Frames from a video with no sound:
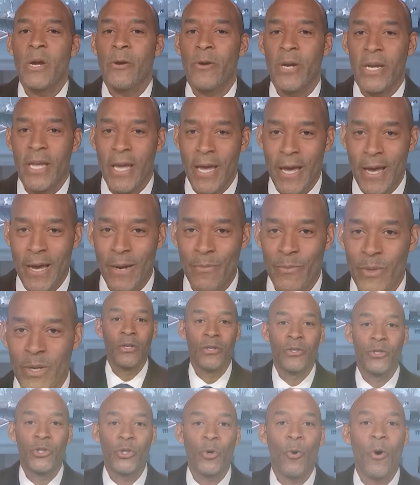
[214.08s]
Eric Ham.
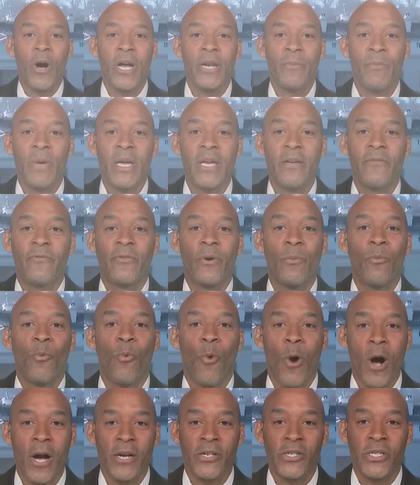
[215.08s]
Join me from
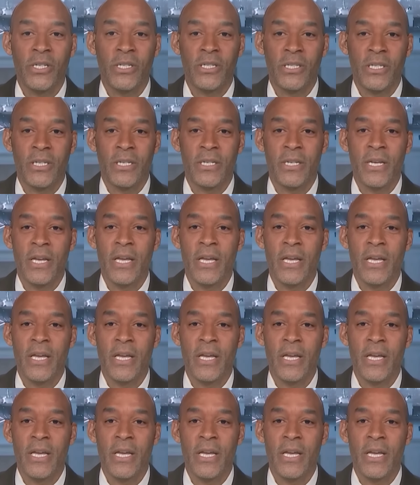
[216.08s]
Washington